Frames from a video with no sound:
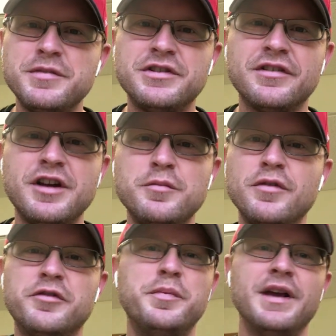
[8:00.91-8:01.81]
maturity
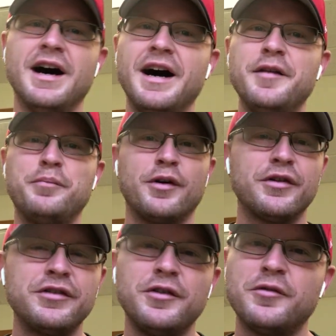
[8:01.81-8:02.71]
moves beyond
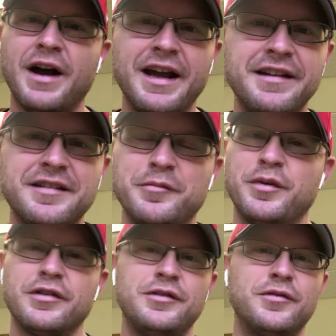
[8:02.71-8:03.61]
personal rights and
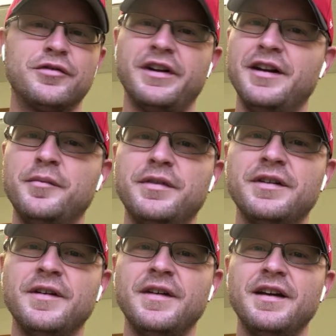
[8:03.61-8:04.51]
personal freedoms
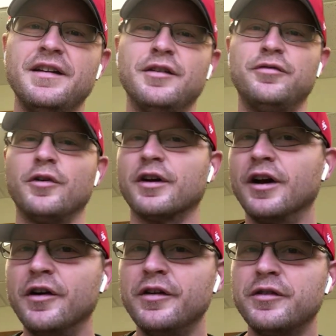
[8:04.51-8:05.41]
to
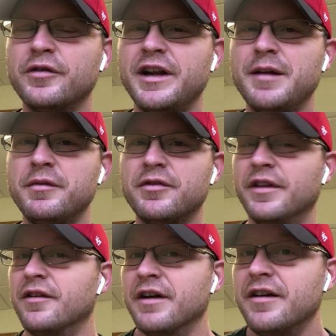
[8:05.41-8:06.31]
forego those freedoms for
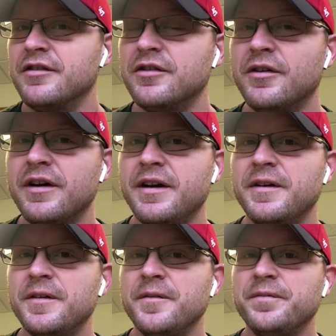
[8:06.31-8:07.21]
the greater joy
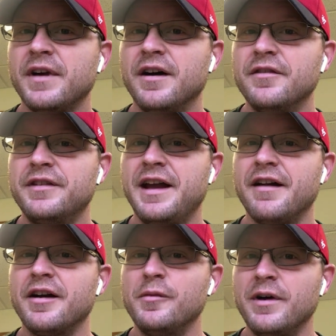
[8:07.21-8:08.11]
of
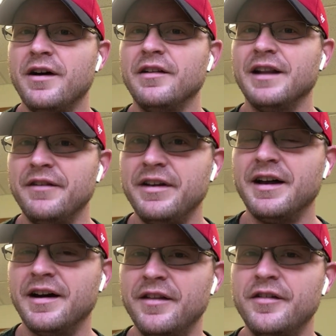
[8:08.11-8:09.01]
caring well,
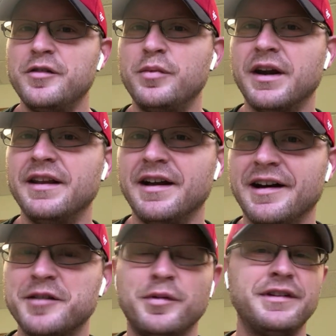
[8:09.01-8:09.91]
loving others, bringing the
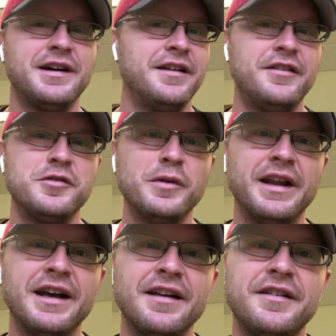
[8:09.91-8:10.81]
gospel to others,
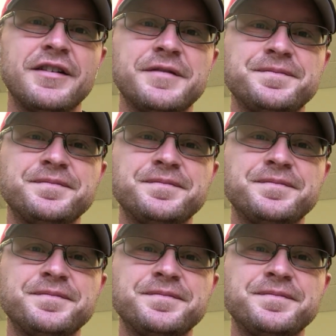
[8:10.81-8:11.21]
winning others.